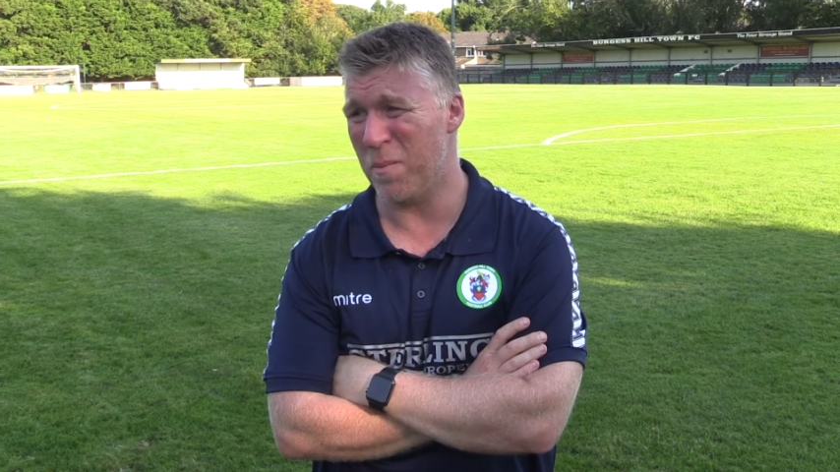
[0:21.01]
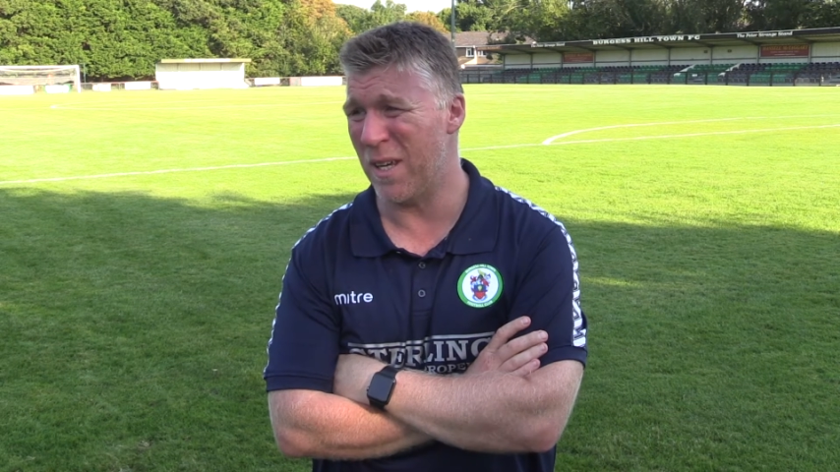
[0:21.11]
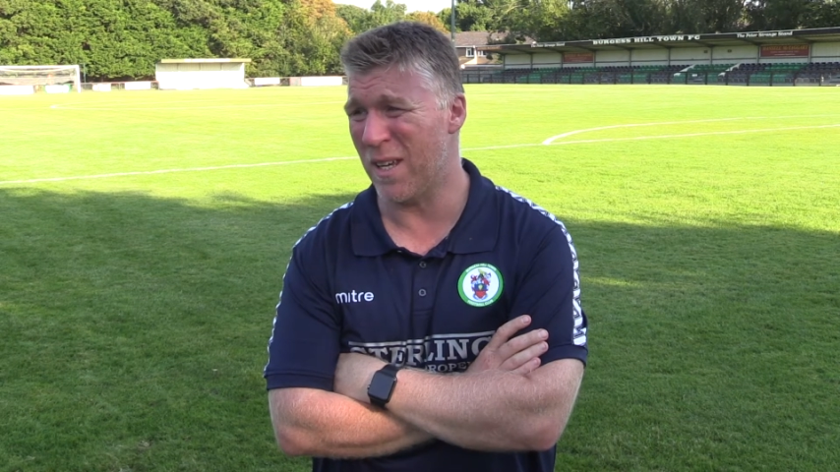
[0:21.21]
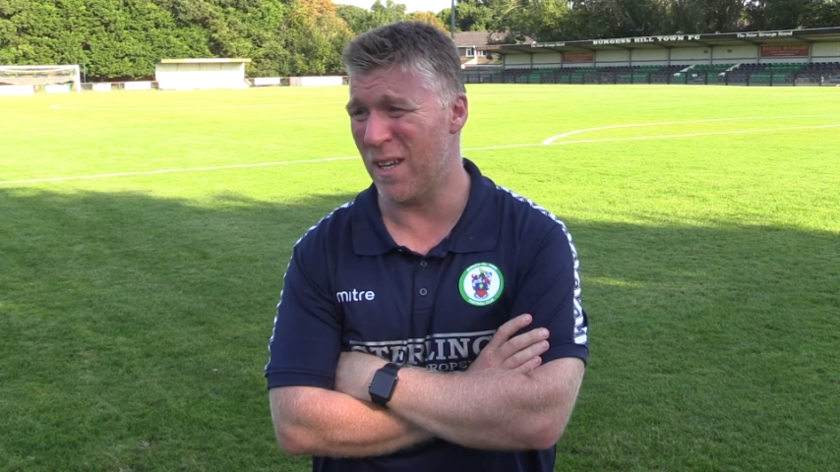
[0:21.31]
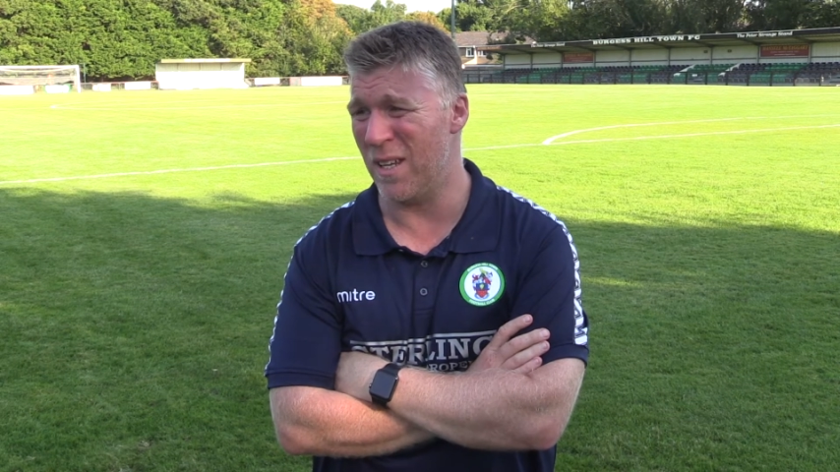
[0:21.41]

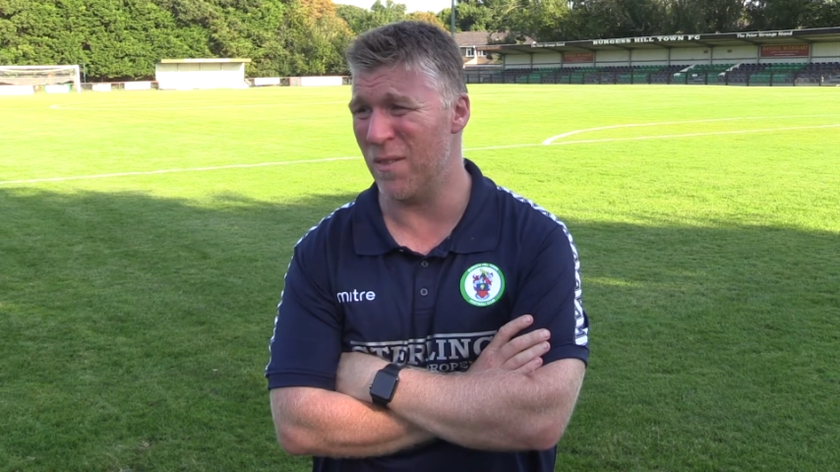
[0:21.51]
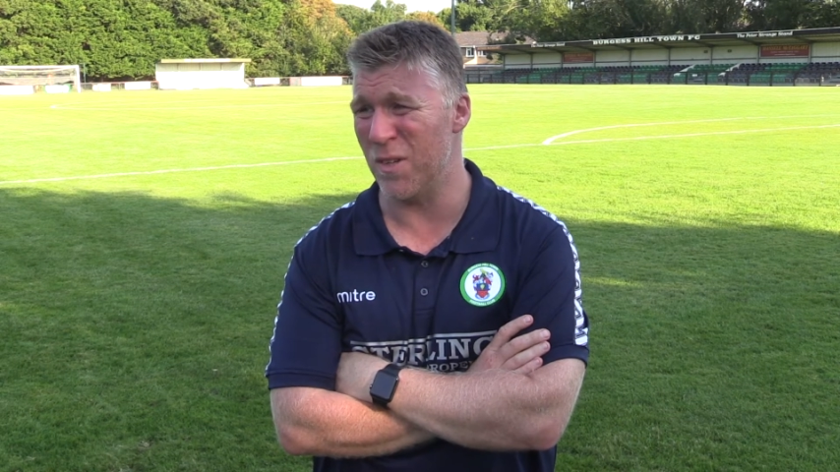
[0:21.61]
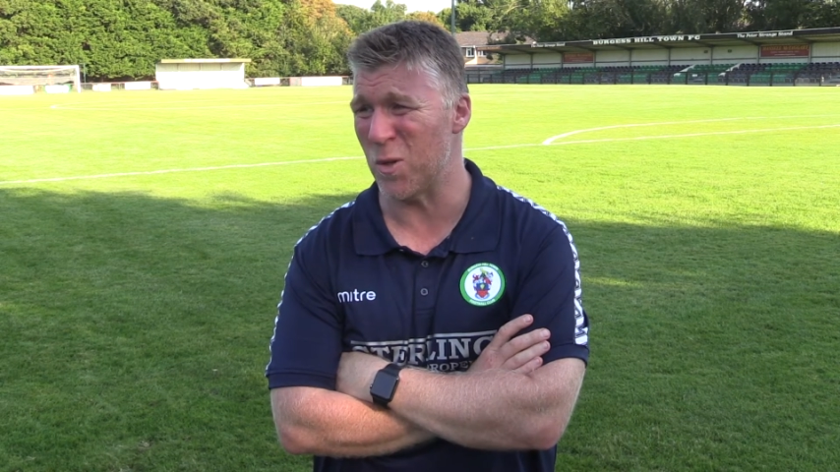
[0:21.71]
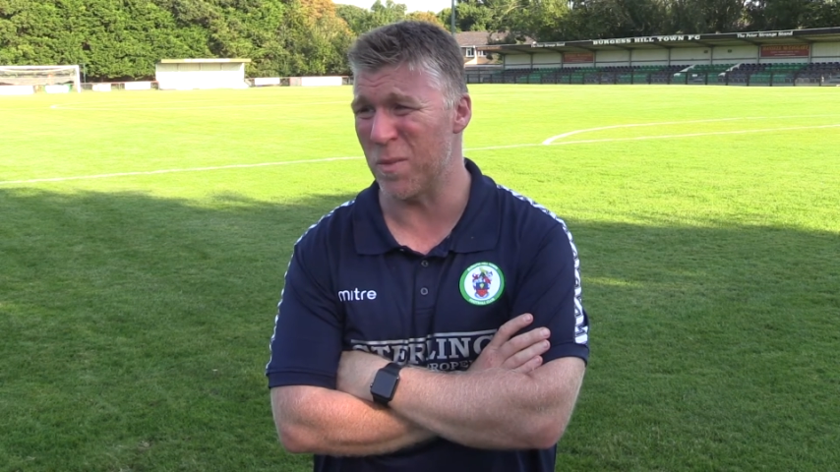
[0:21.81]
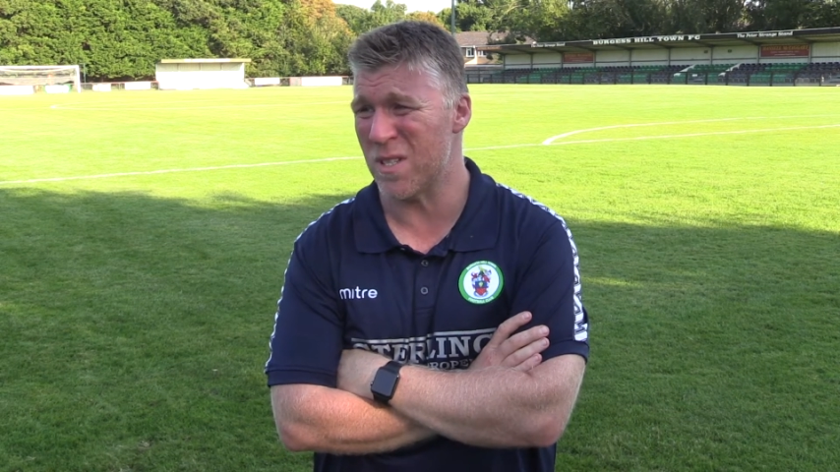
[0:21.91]
making
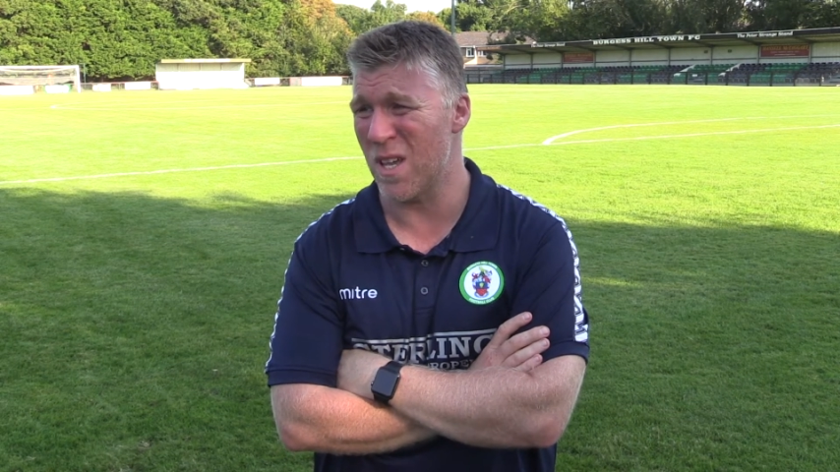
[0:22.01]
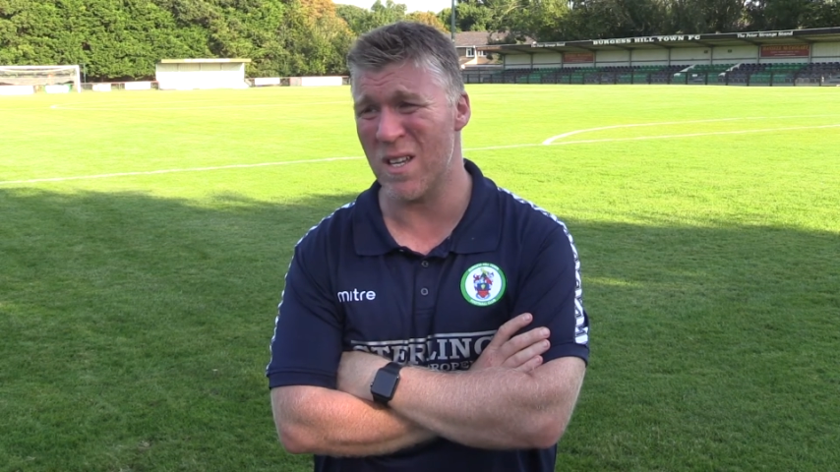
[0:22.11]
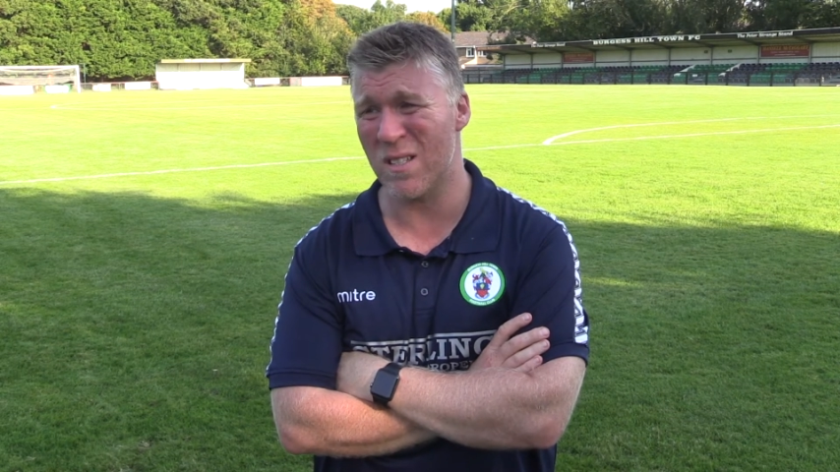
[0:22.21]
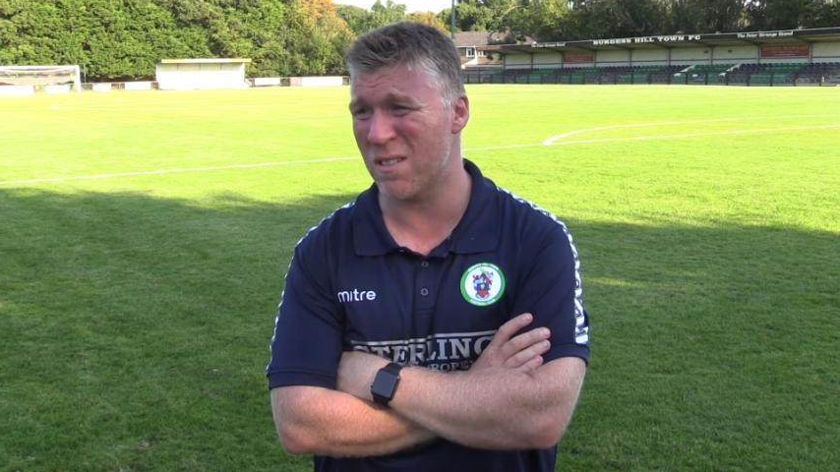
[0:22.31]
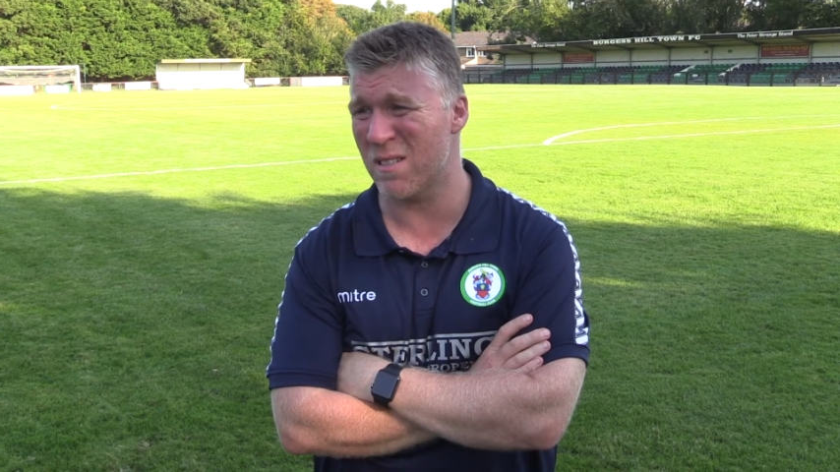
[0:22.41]
individual
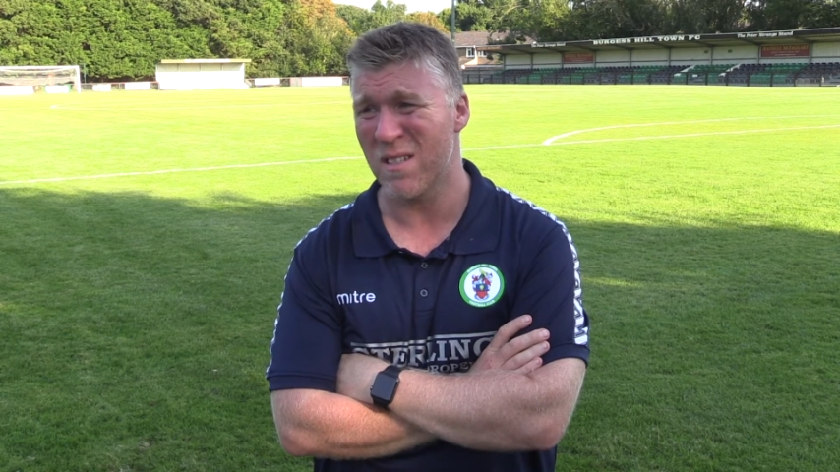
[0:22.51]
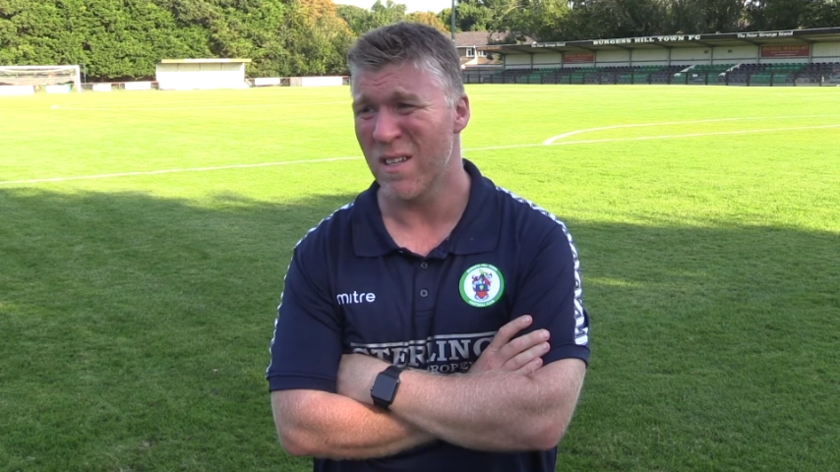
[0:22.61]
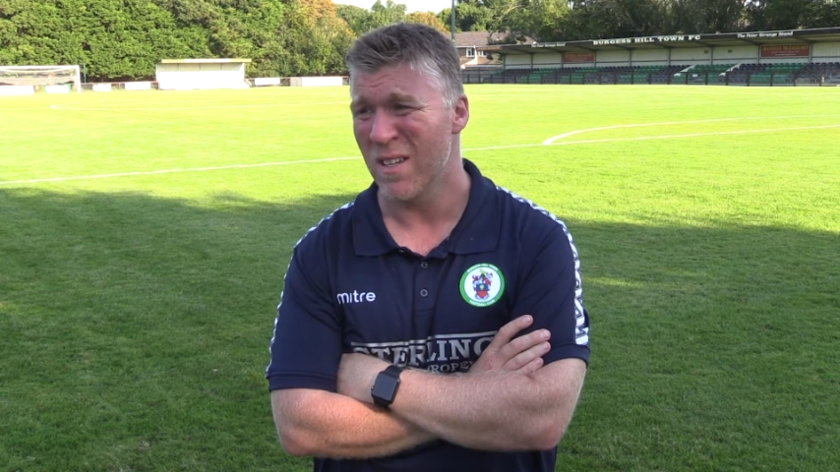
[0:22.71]
mistakes.